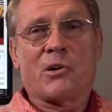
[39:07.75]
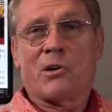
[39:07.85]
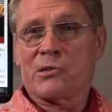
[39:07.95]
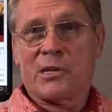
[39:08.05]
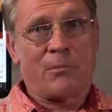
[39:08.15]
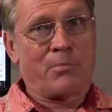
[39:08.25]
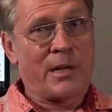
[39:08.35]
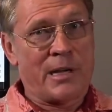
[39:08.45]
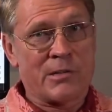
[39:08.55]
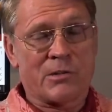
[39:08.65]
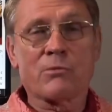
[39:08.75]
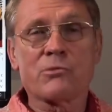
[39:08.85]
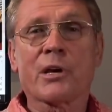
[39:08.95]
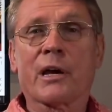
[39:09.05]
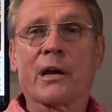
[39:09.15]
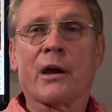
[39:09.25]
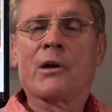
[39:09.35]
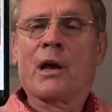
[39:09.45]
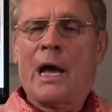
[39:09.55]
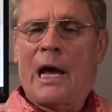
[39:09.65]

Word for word: all same place. Go check it out.